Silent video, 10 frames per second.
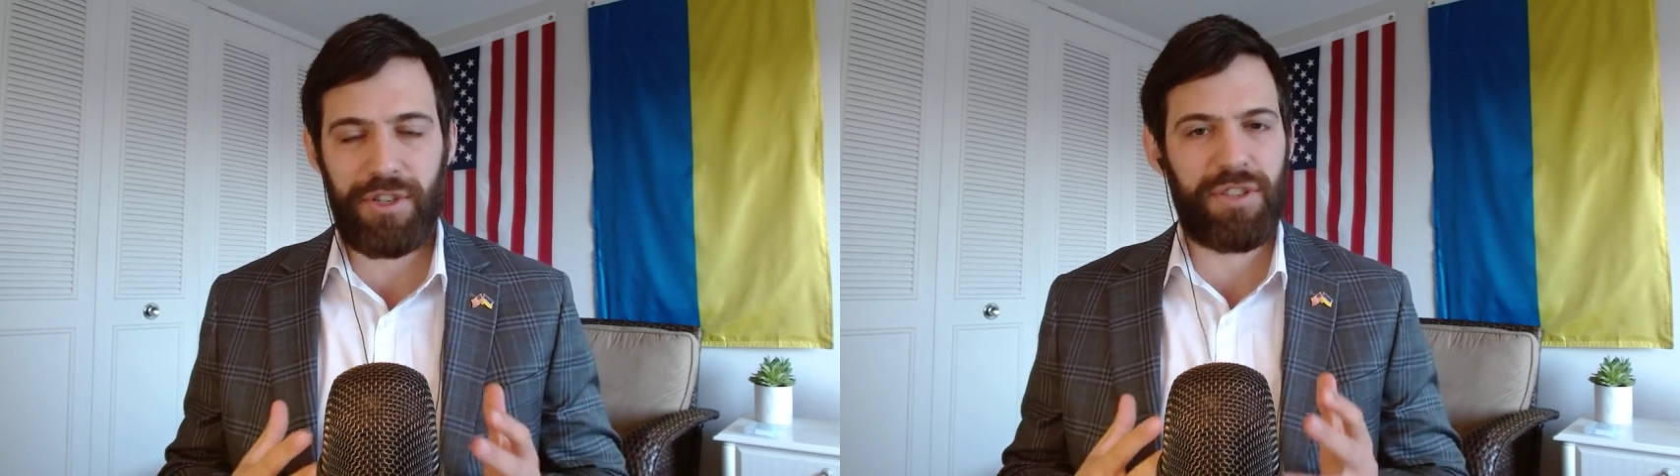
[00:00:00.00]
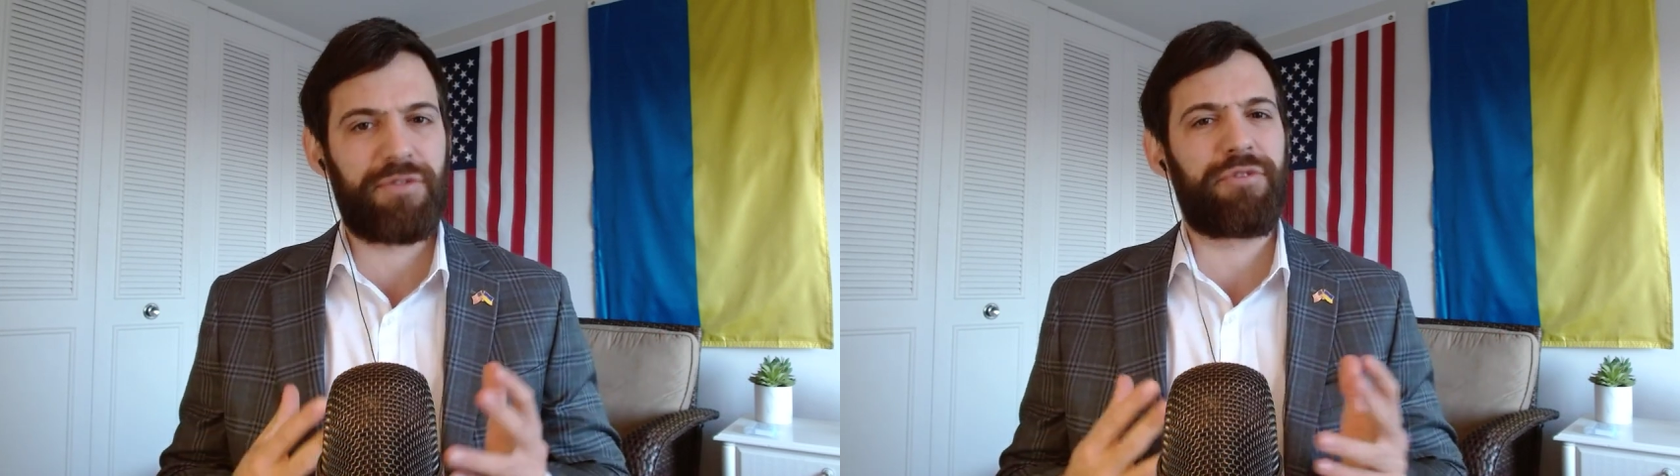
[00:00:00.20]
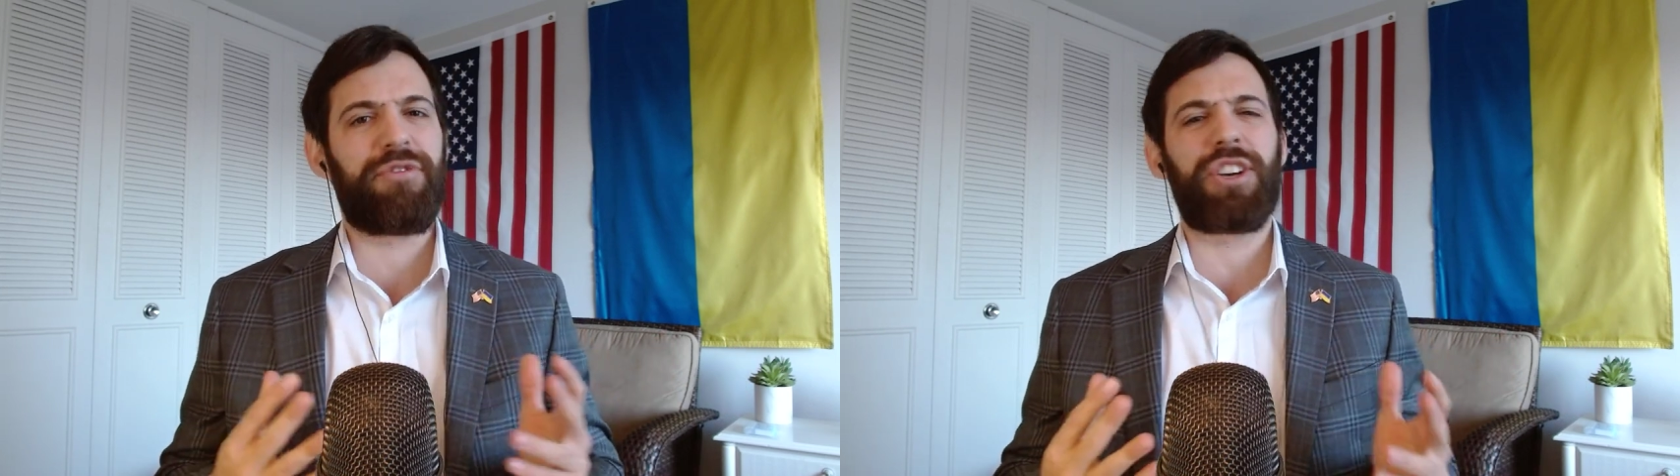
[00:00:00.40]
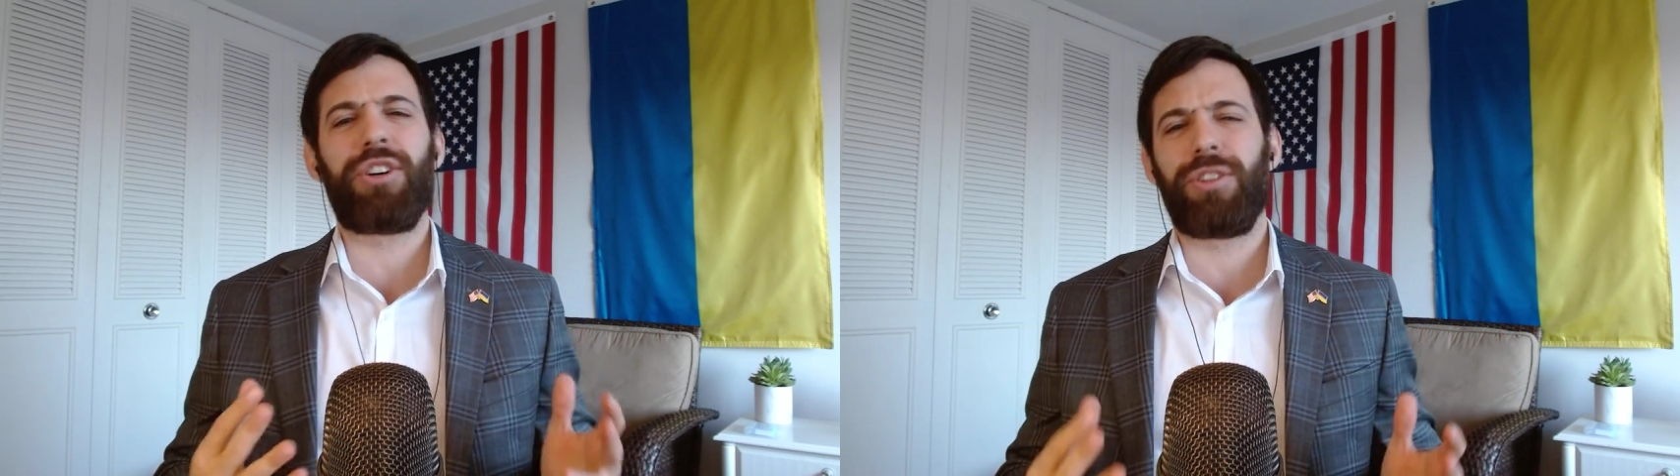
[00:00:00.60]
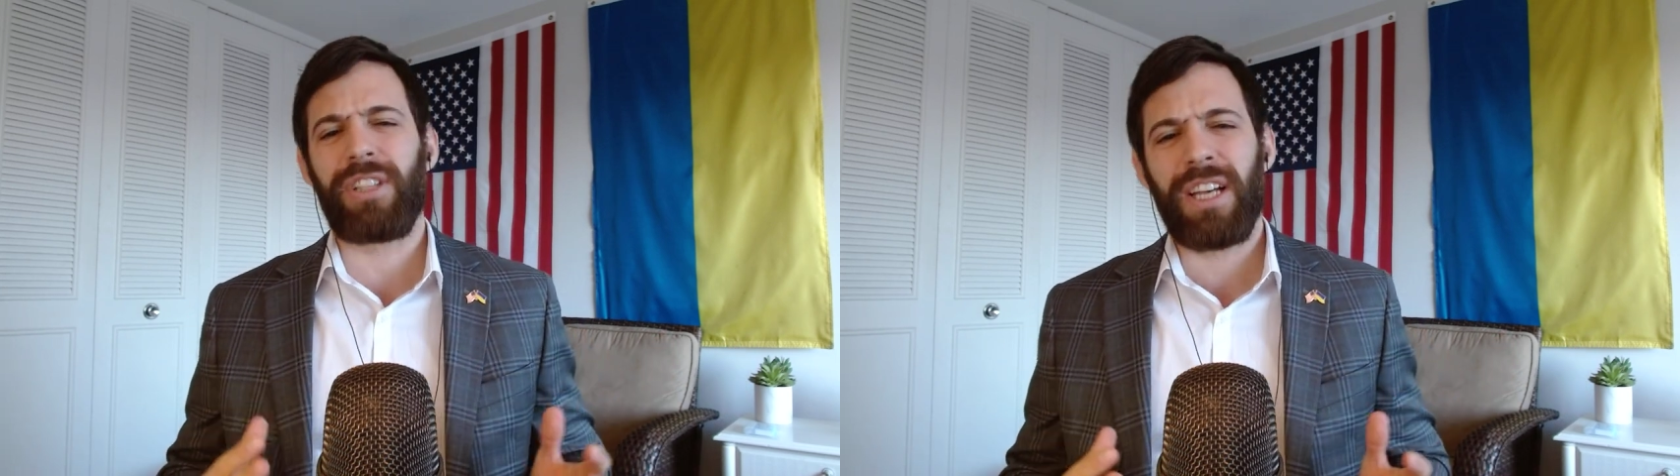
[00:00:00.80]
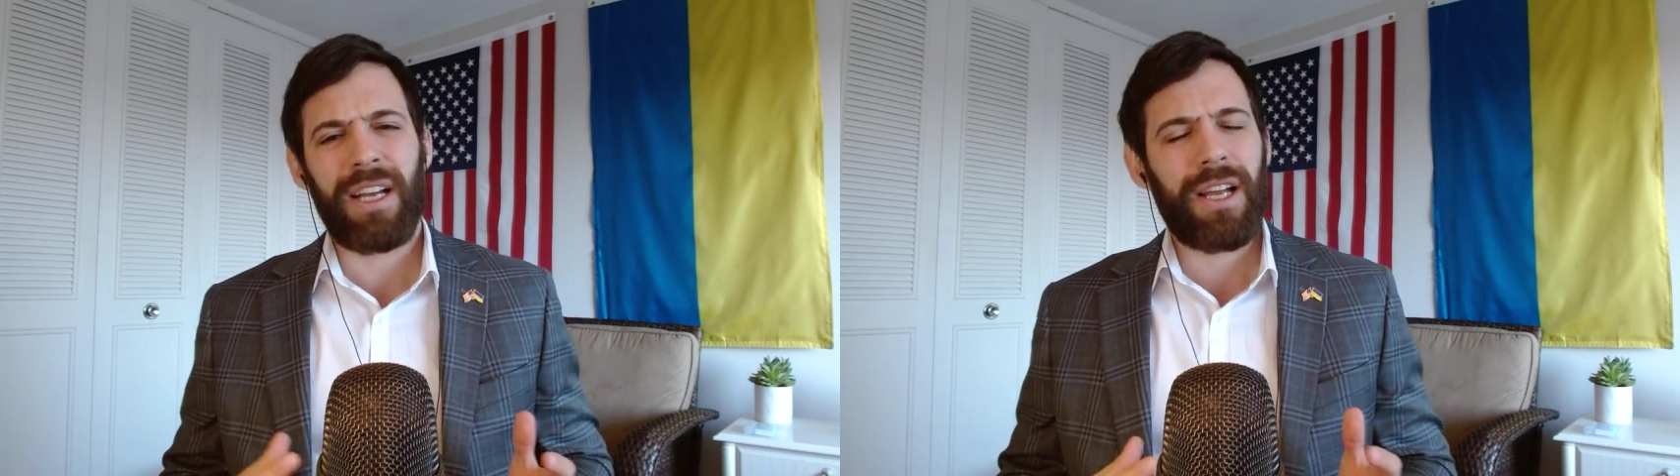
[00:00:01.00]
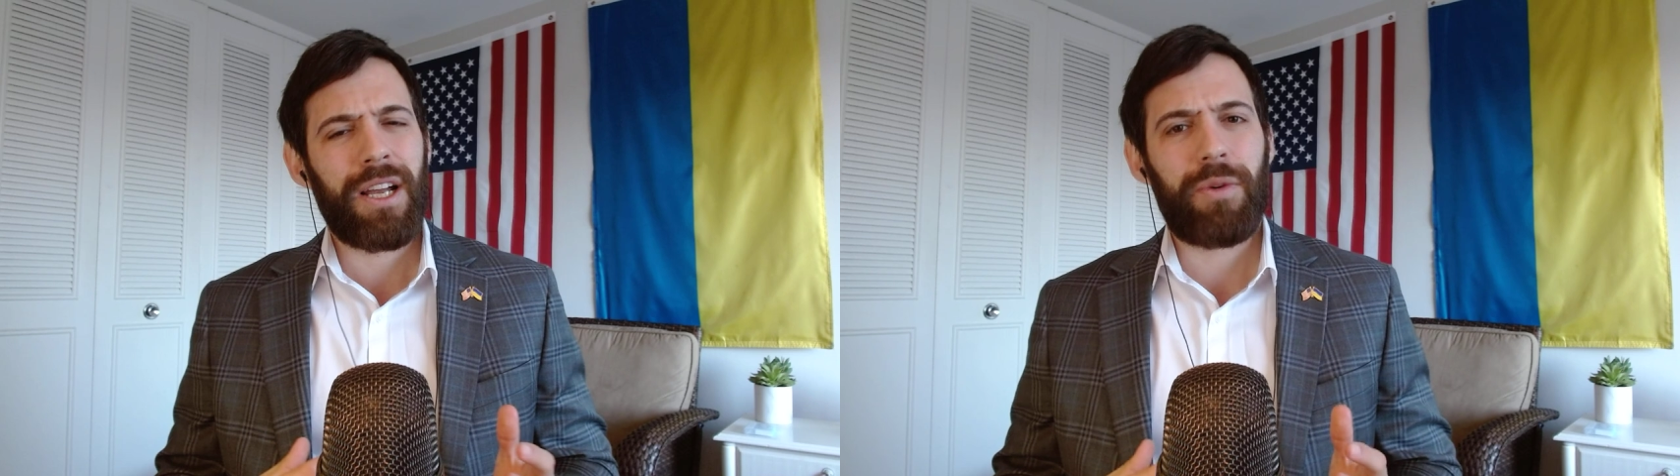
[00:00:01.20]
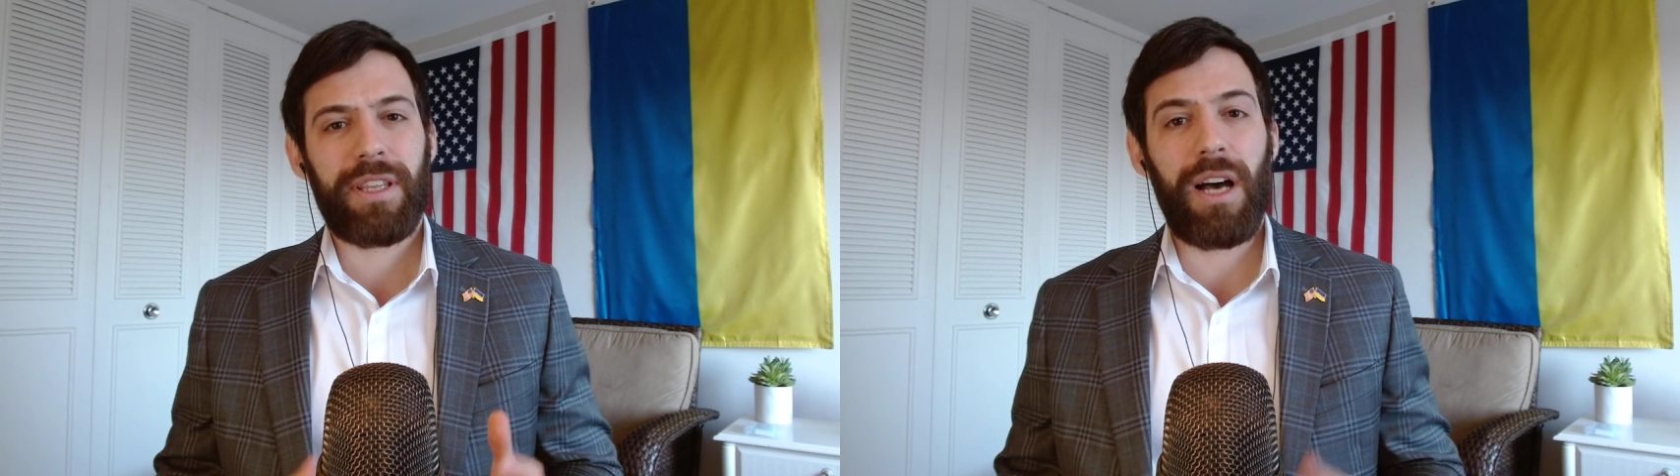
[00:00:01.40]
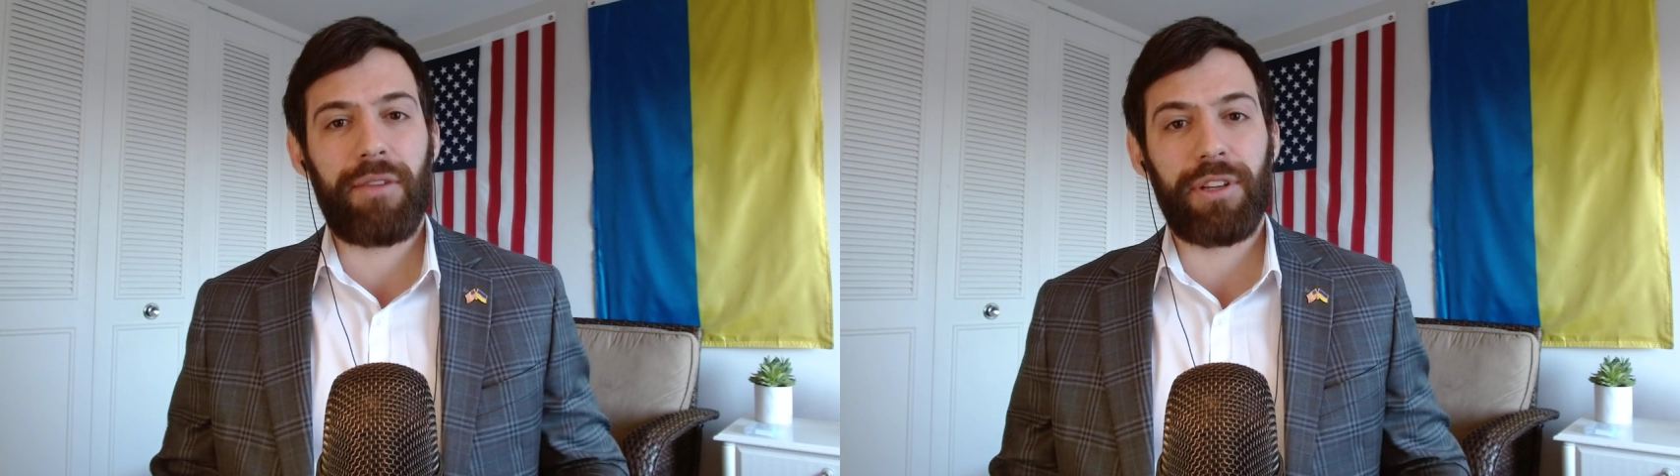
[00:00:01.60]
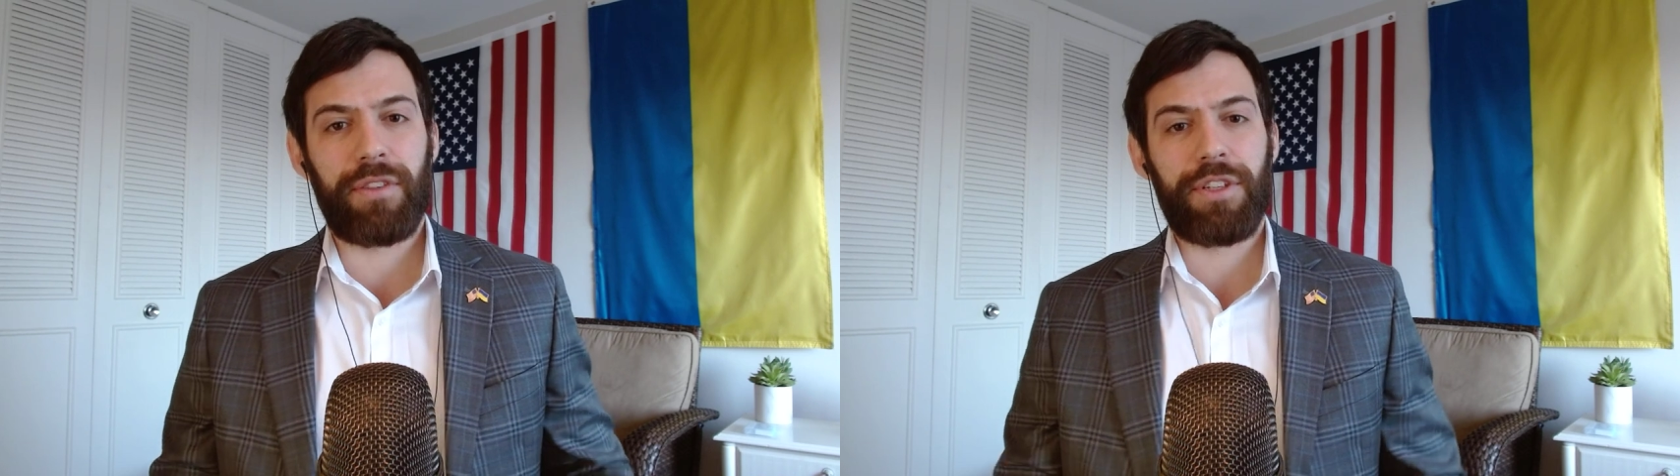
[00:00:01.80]
just filled with
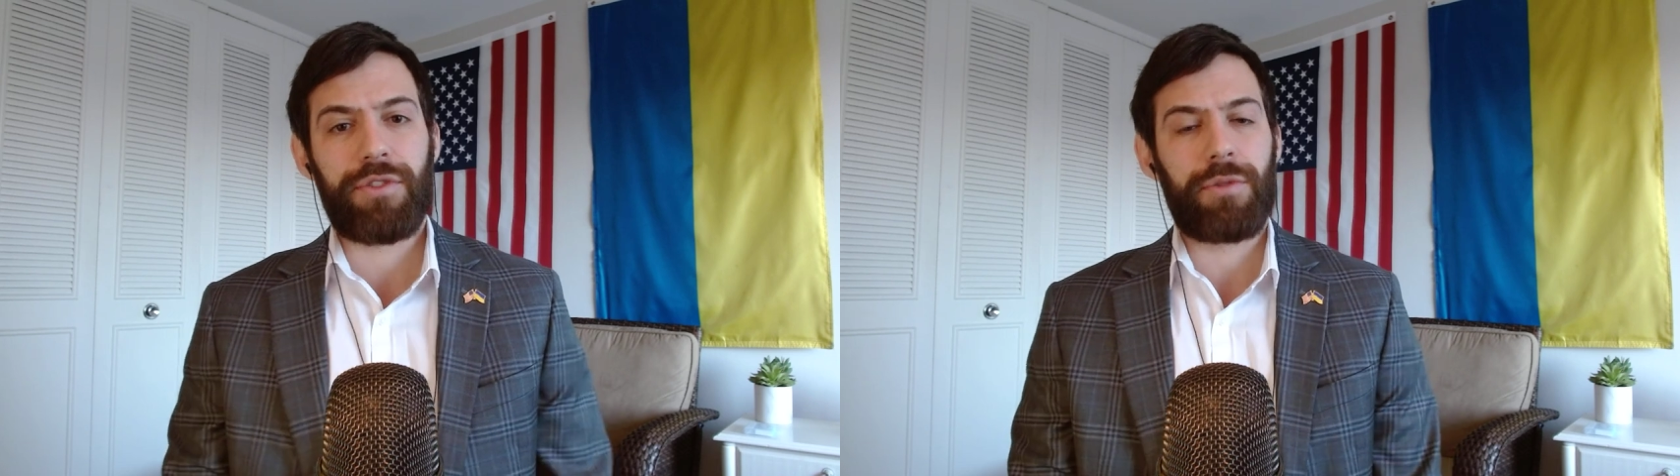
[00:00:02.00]
conflicts of interest.